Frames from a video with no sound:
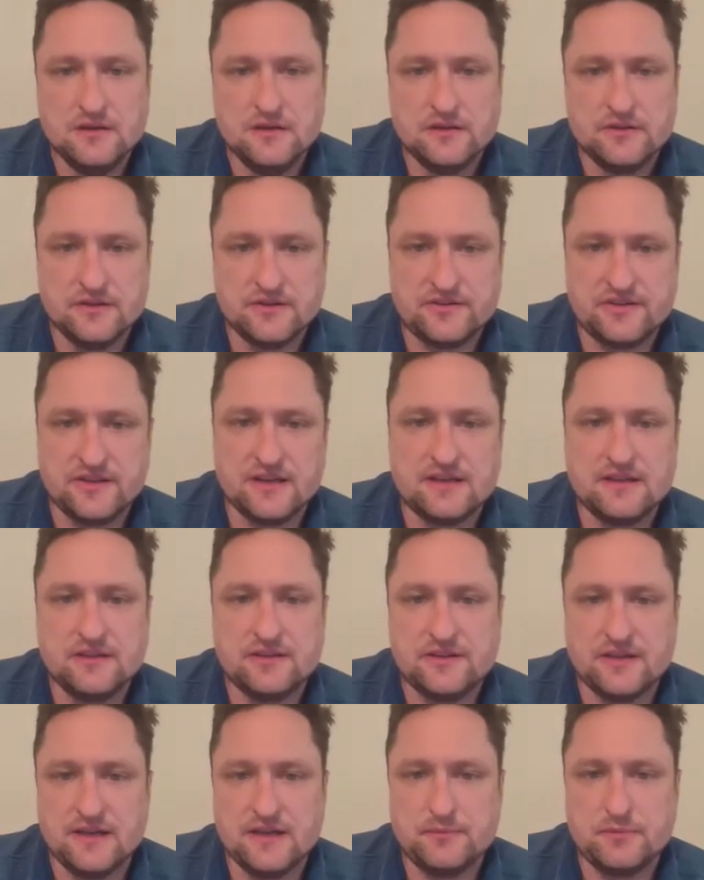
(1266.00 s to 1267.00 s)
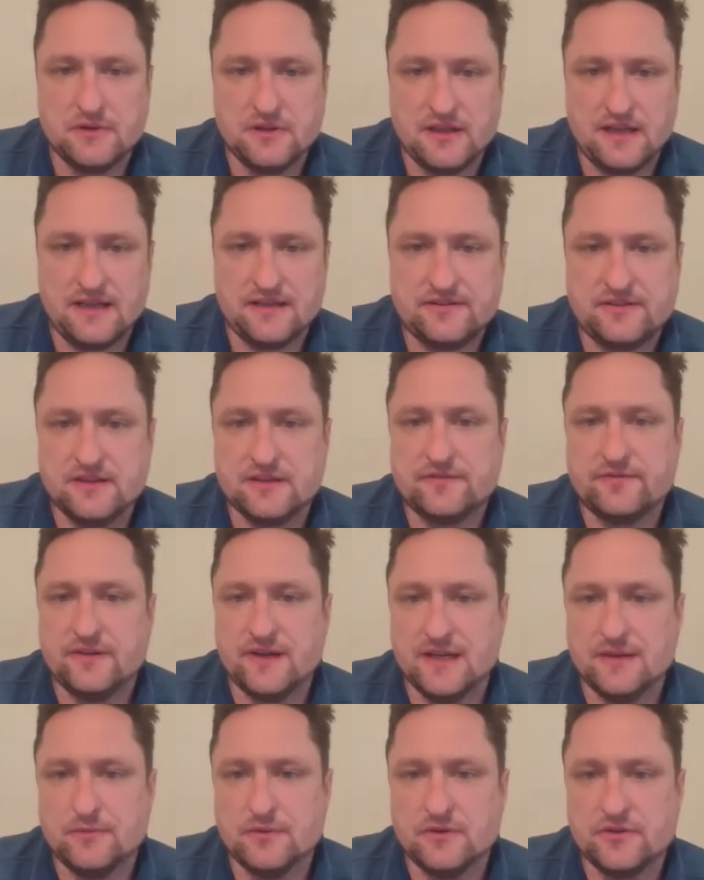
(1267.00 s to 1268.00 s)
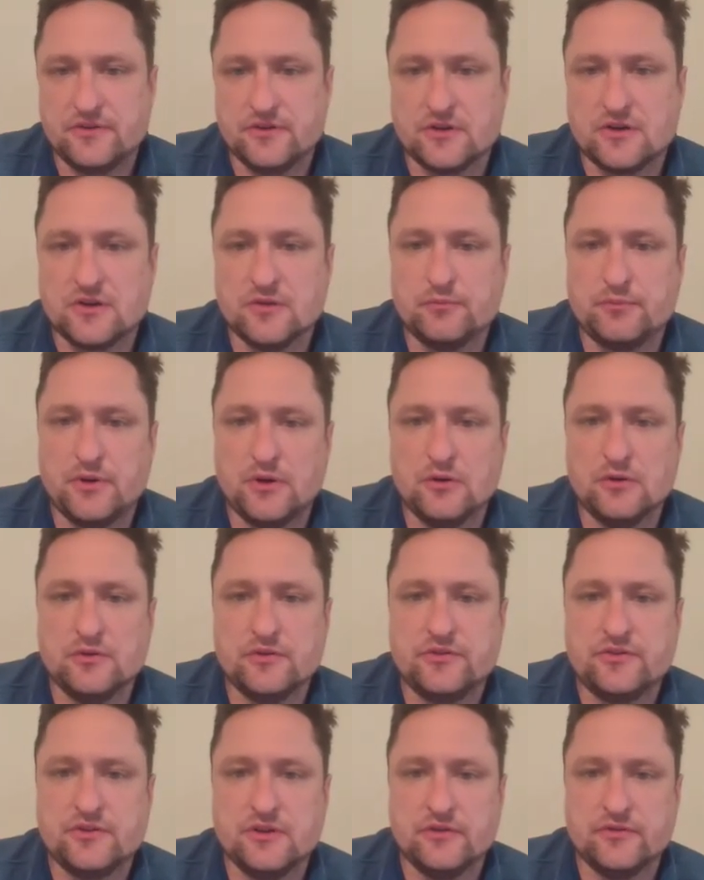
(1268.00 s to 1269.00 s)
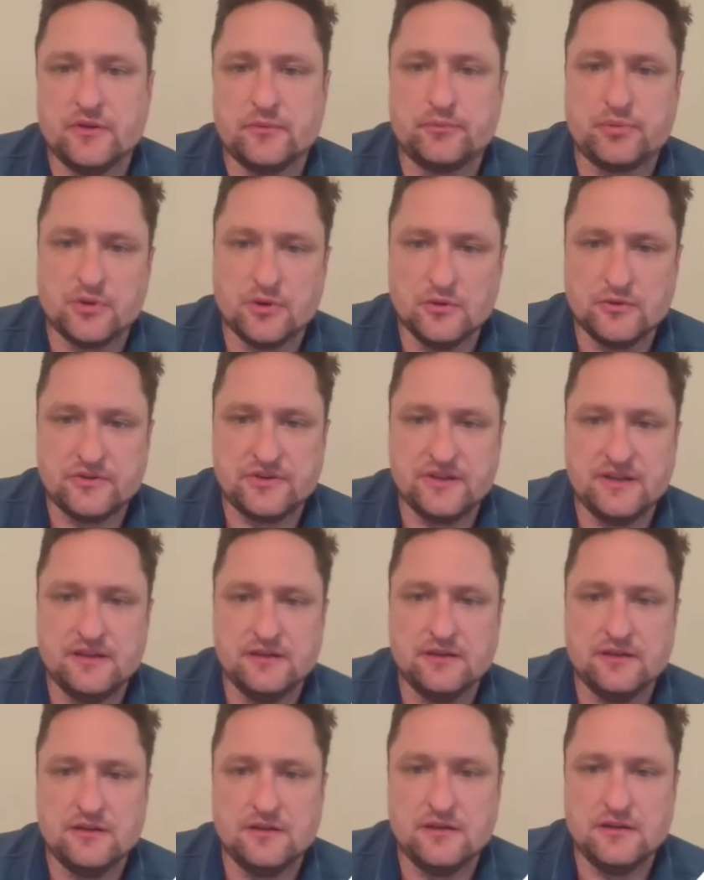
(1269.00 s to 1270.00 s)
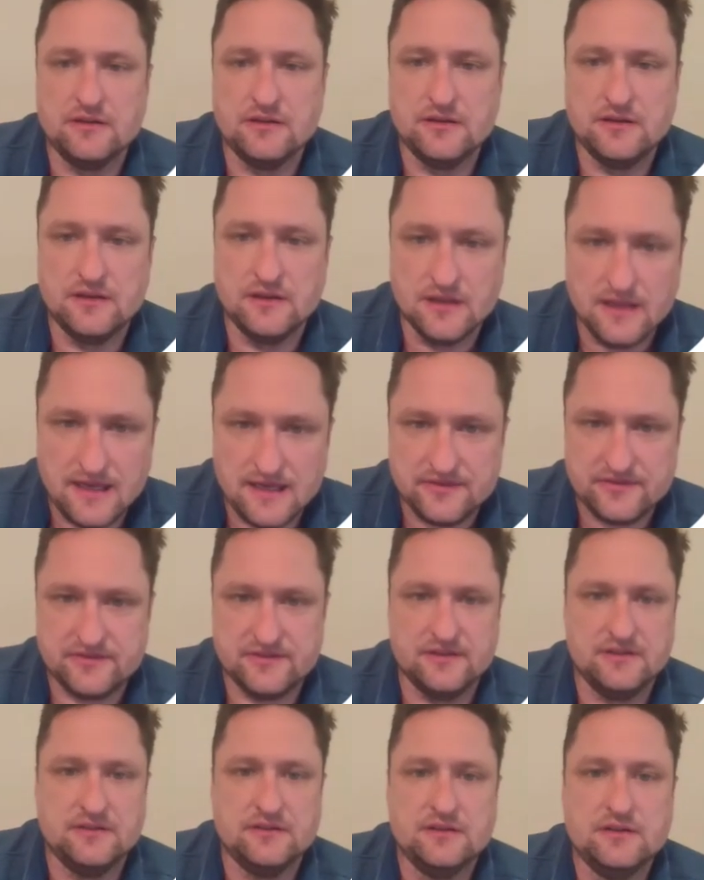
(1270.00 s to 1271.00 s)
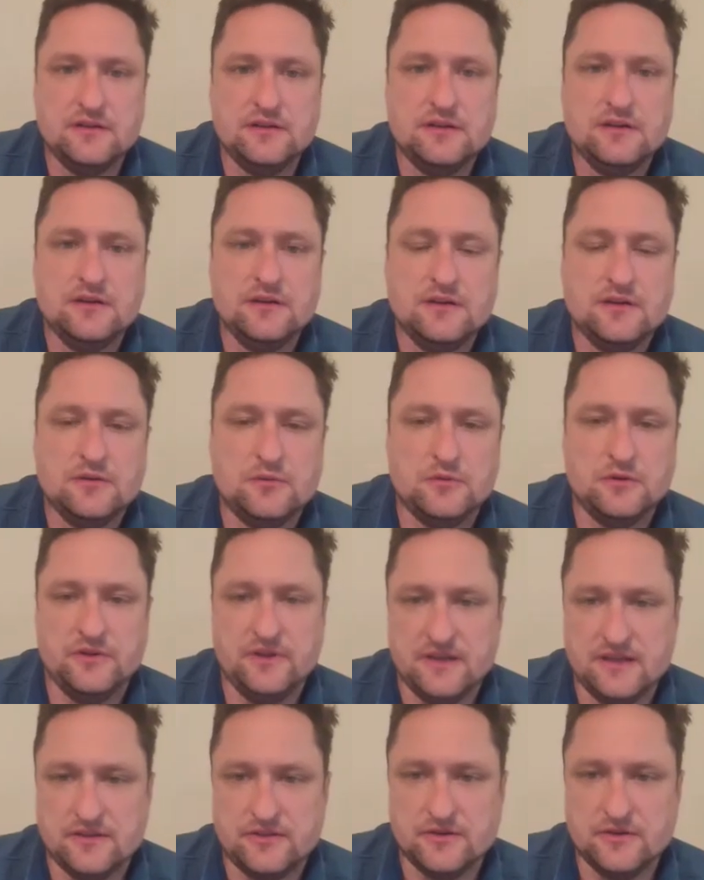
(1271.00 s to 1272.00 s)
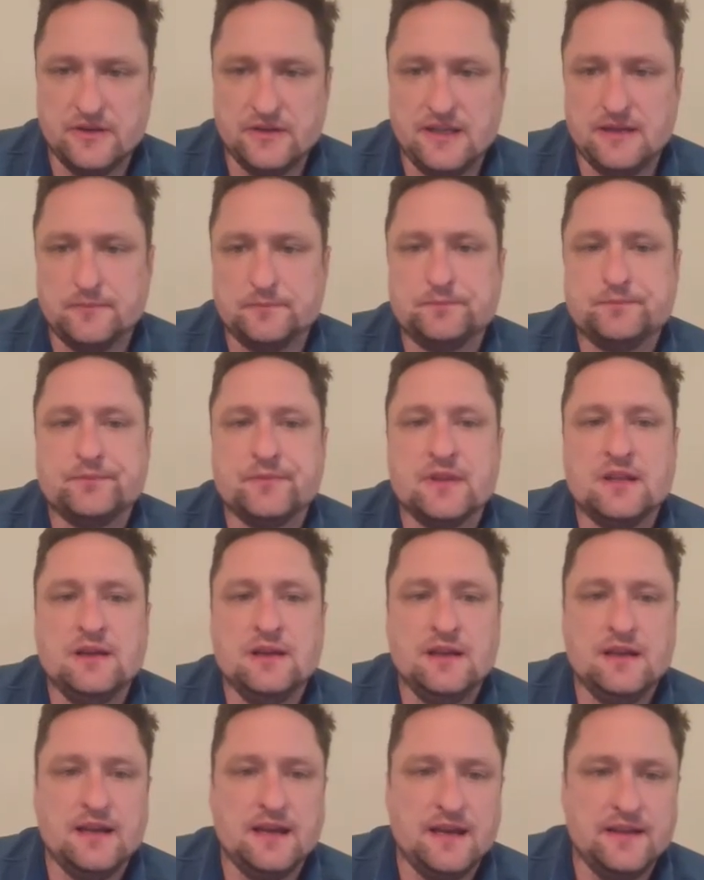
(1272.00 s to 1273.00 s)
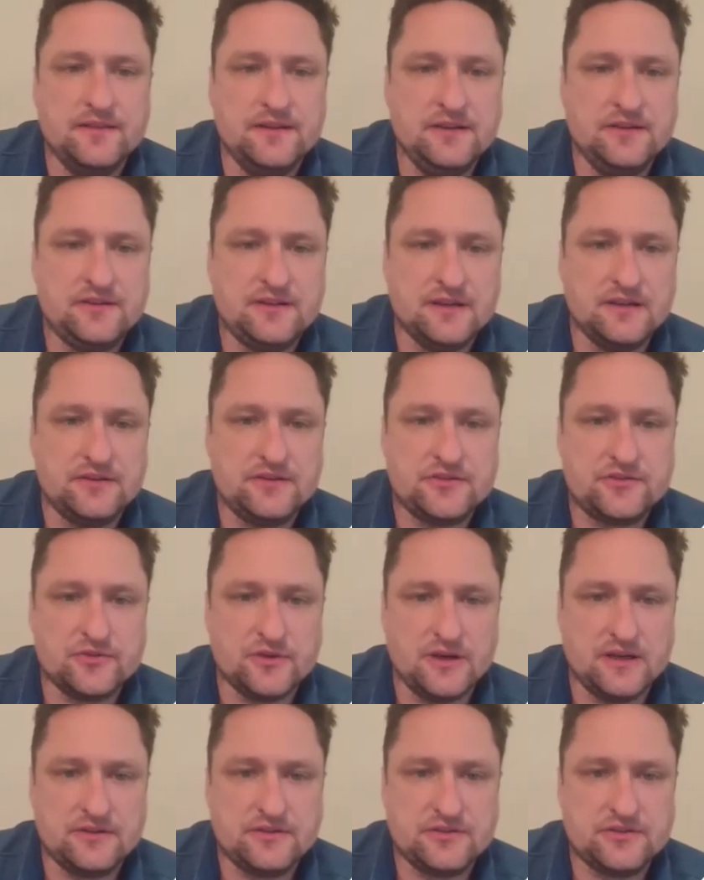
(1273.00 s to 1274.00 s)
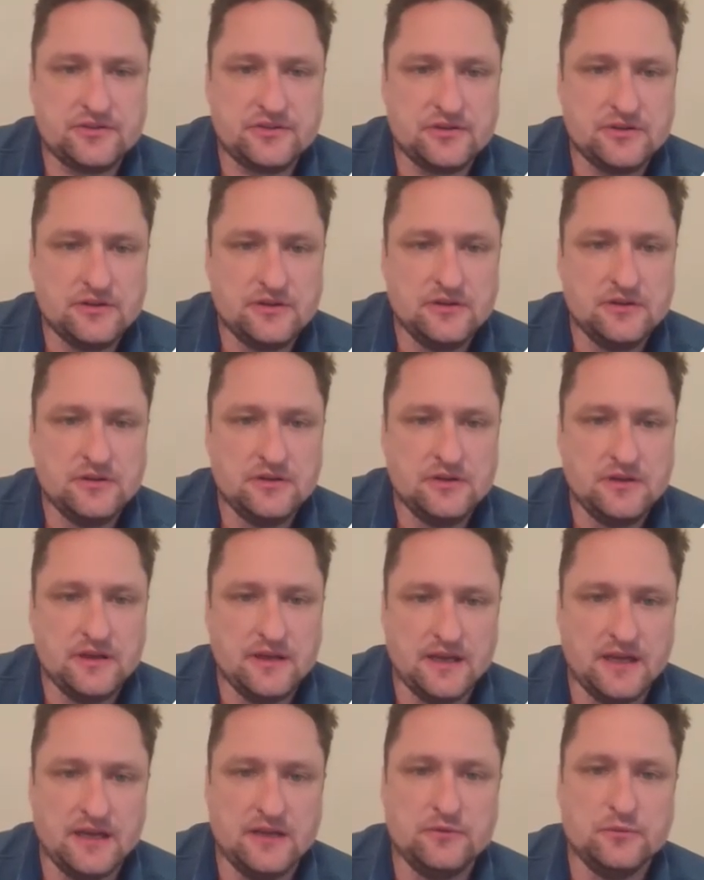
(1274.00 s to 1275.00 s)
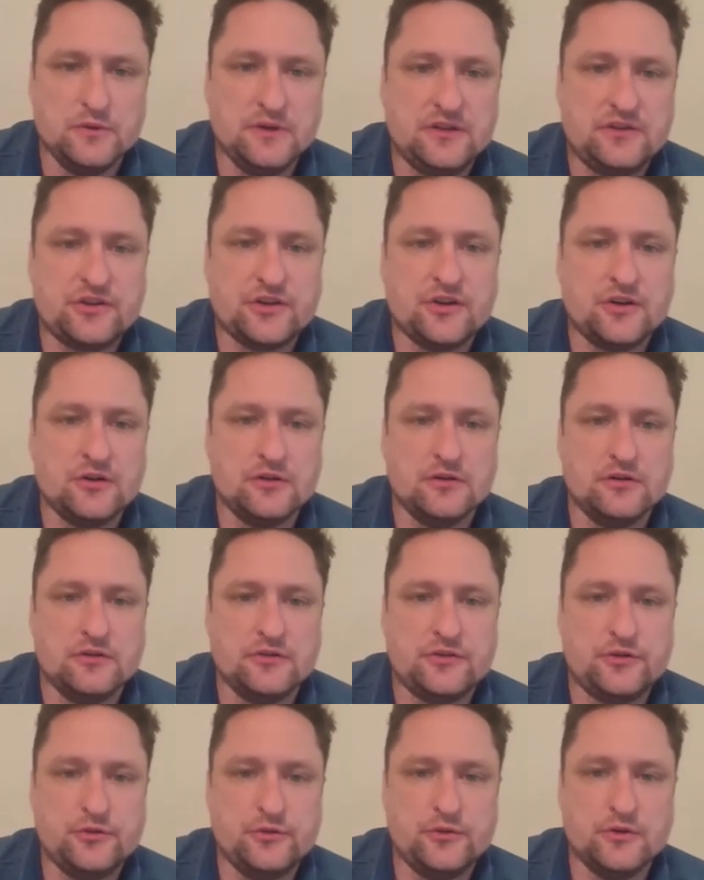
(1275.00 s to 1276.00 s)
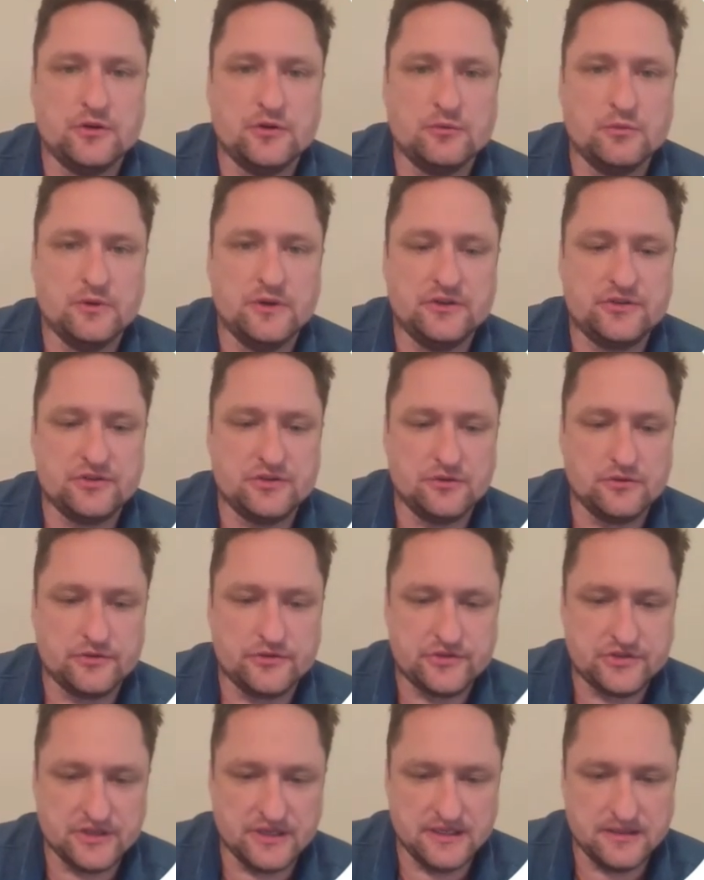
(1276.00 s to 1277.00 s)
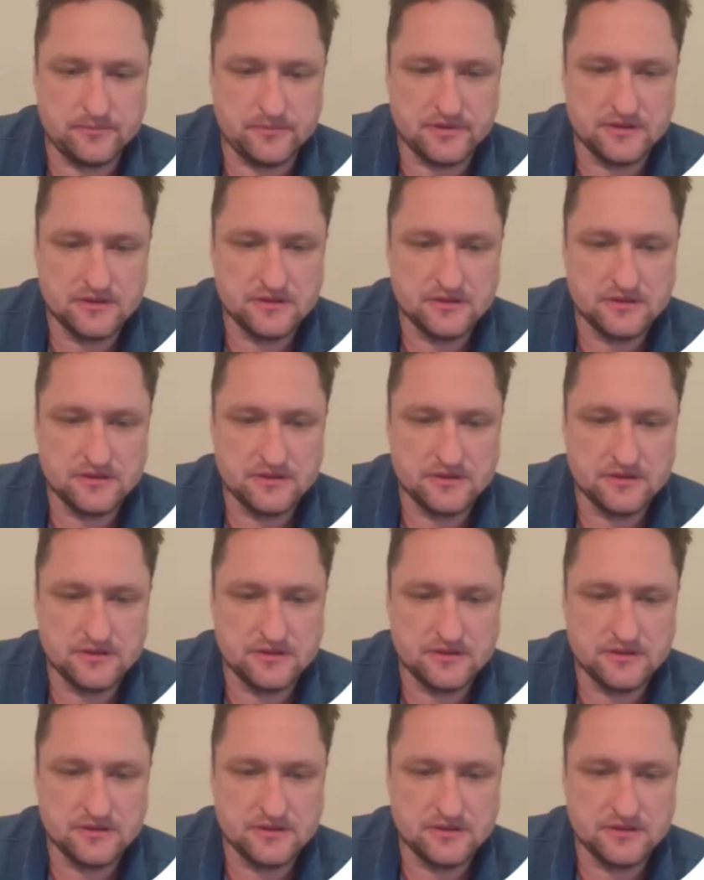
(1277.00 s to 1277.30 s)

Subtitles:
The second type, elastic fibers, are composed of the protein elastin, where they get their name. And these can stretch and return to their original shape.